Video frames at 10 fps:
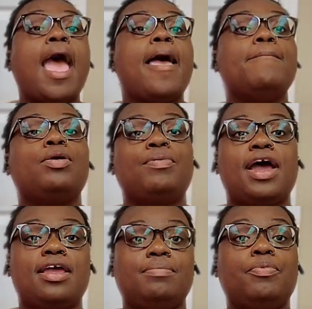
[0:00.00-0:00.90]
and
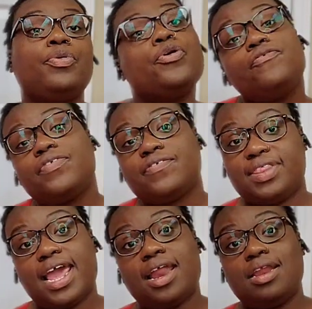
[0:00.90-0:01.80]
provide proof of
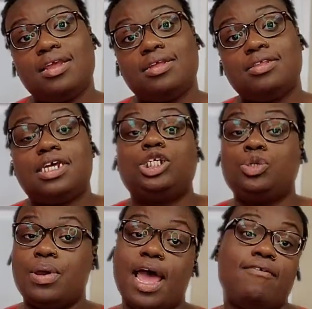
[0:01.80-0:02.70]
that
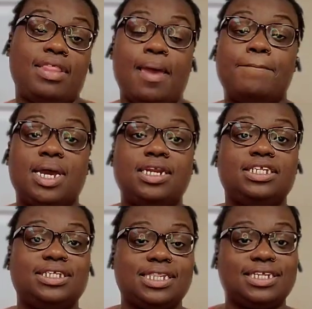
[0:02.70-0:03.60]
you have that money
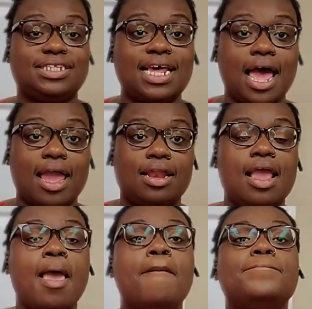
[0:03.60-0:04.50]
to the side,
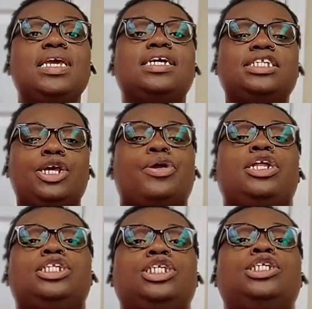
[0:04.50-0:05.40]
because they're
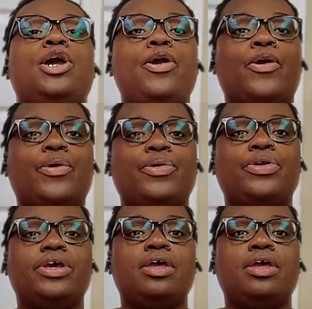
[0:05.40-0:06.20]
concerned